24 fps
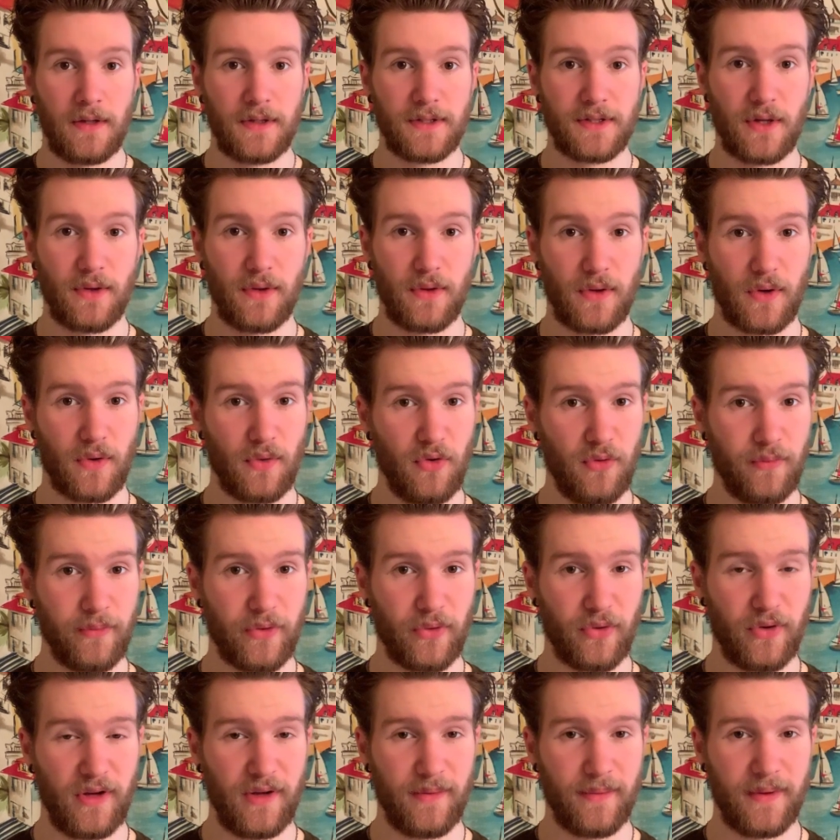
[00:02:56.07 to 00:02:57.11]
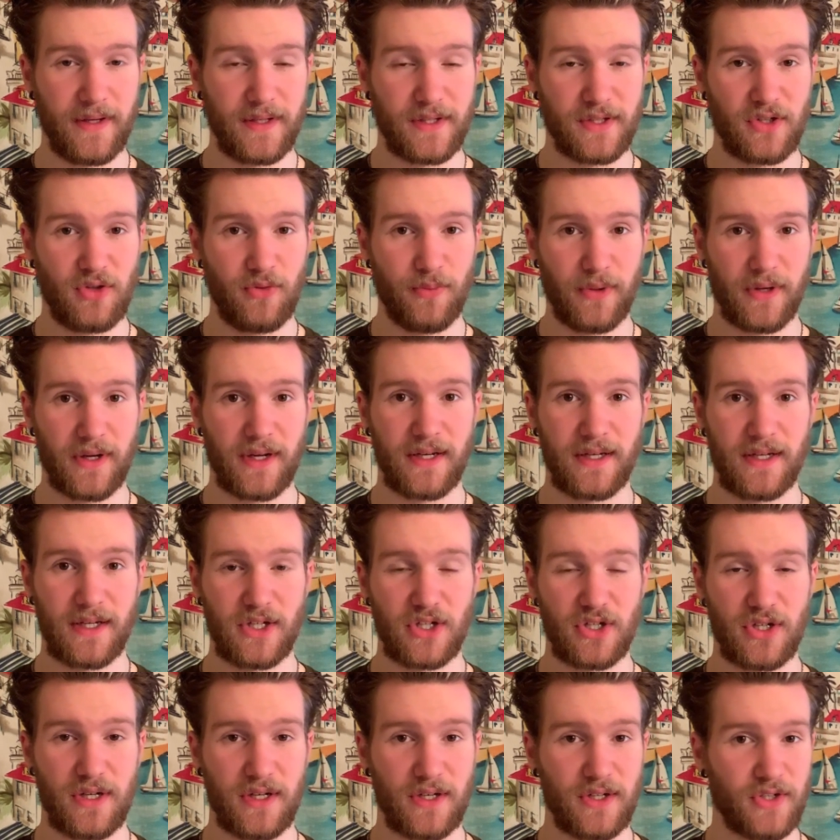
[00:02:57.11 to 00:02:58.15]
So the Groom Cream is super
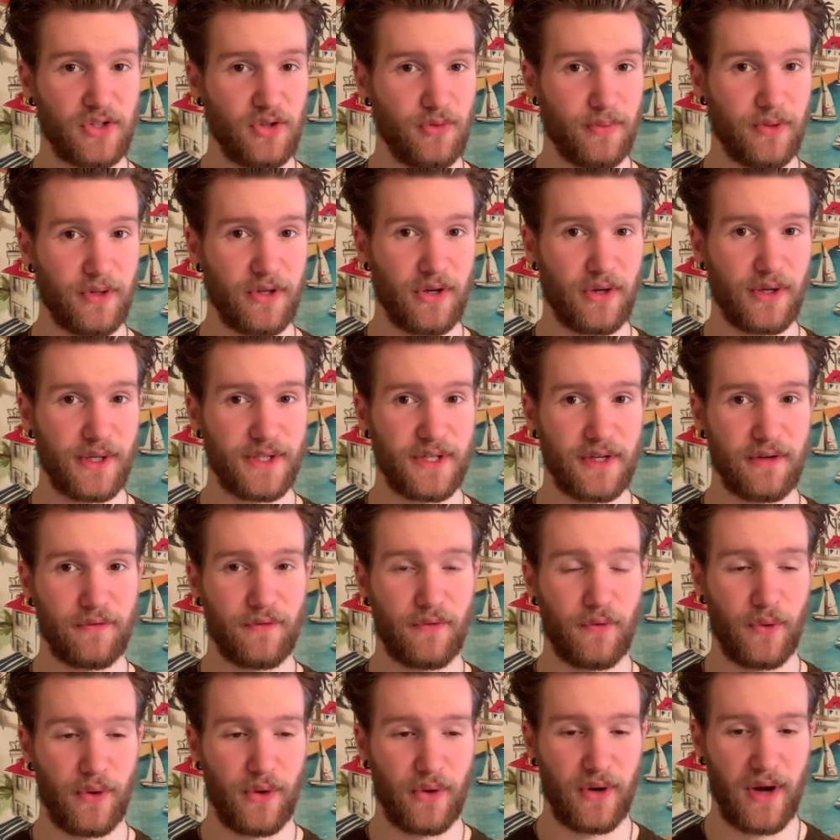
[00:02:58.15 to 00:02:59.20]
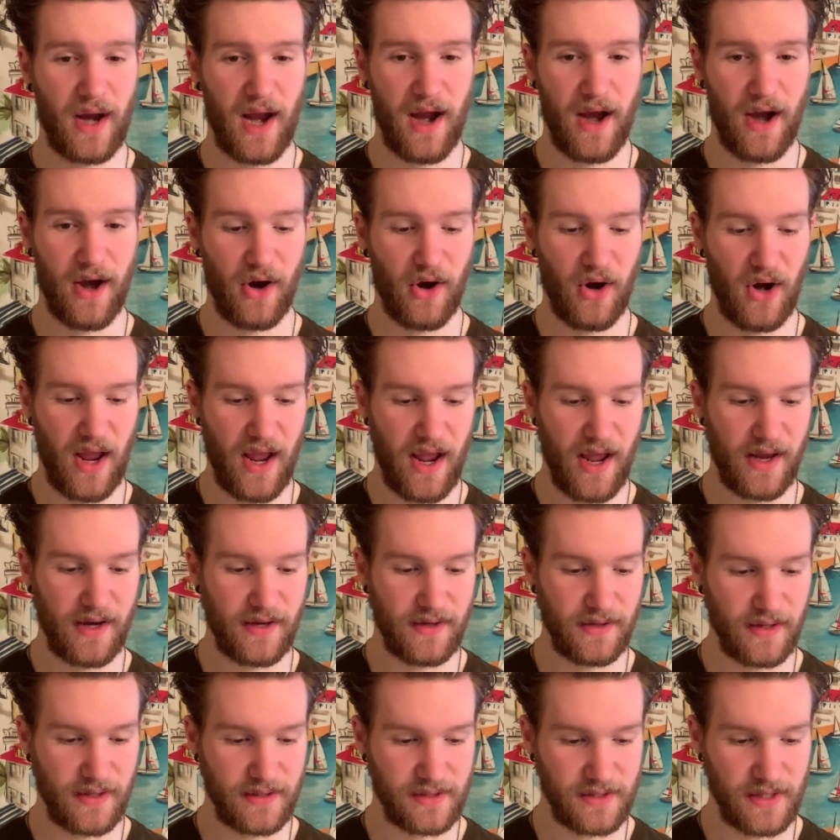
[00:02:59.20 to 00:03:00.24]
conditioning, super nourishing for your hair,
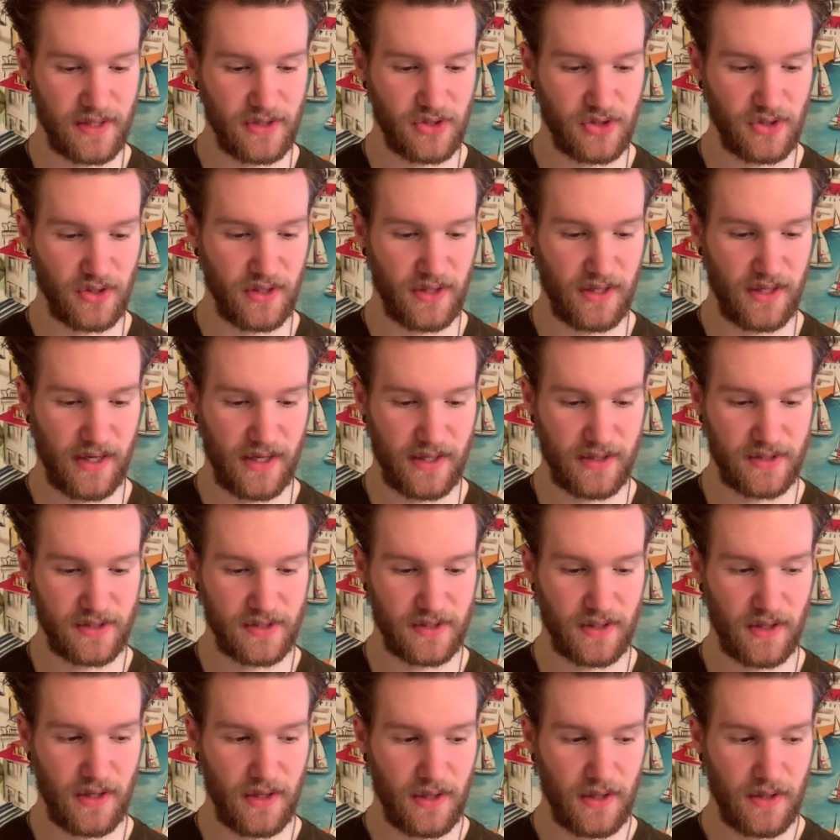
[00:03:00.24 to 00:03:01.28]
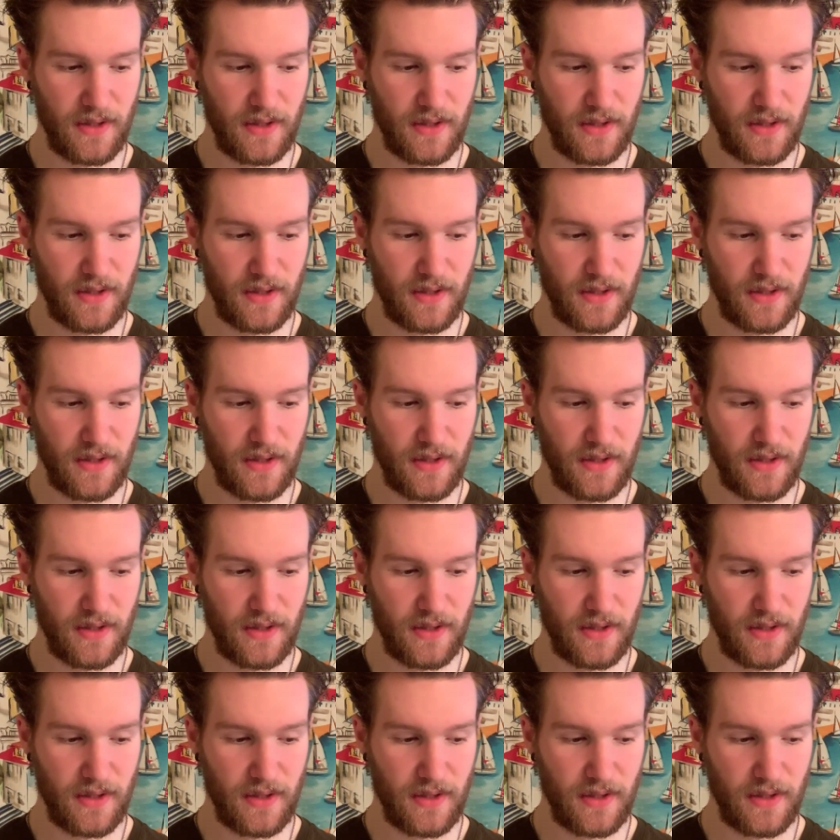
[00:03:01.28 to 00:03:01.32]
and essentially it's